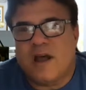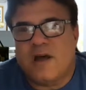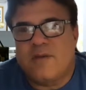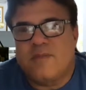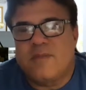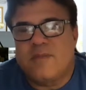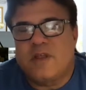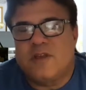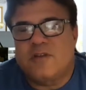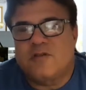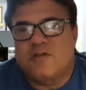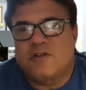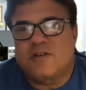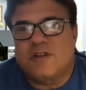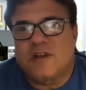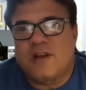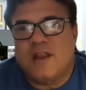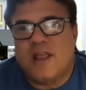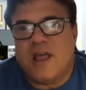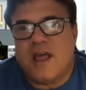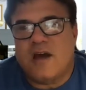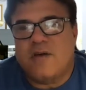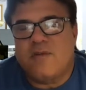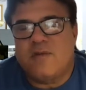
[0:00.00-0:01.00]
I'm interested
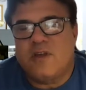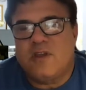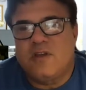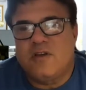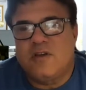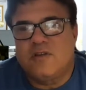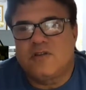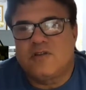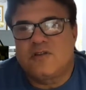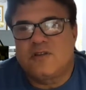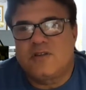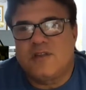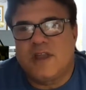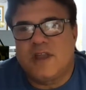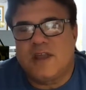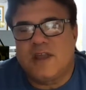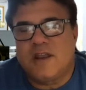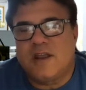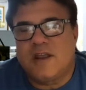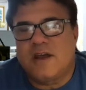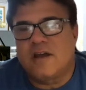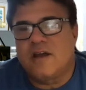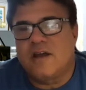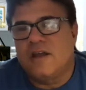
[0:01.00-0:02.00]
in how we use the
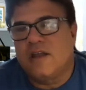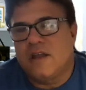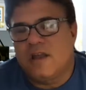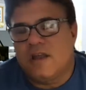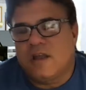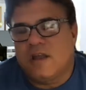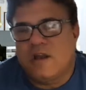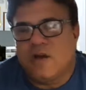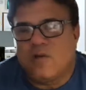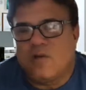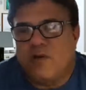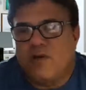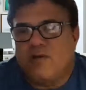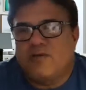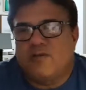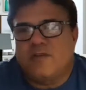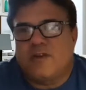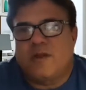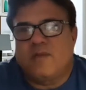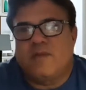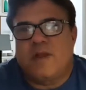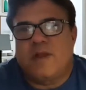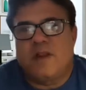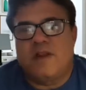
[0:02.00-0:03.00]
data. We've
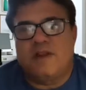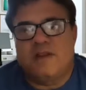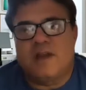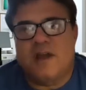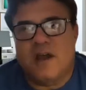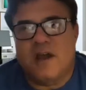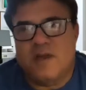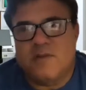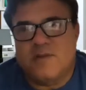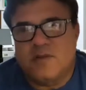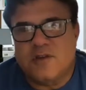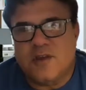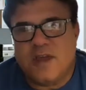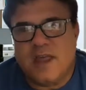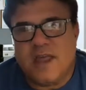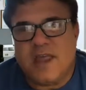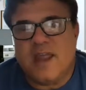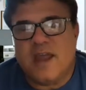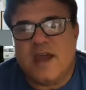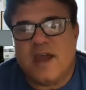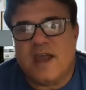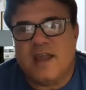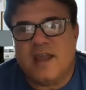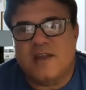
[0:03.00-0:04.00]
said many times, the
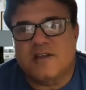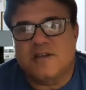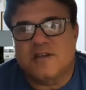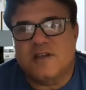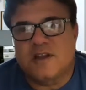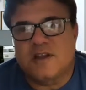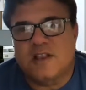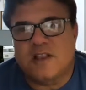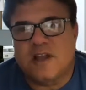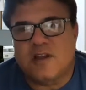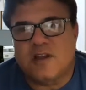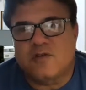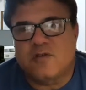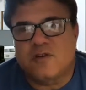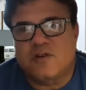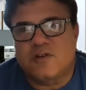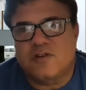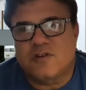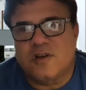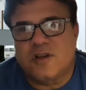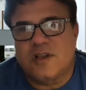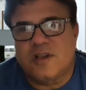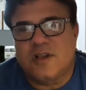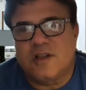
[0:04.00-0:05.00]
AI is the
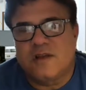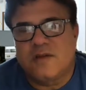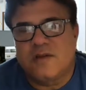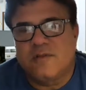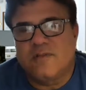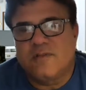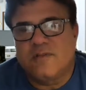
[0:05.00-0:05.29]
electricity,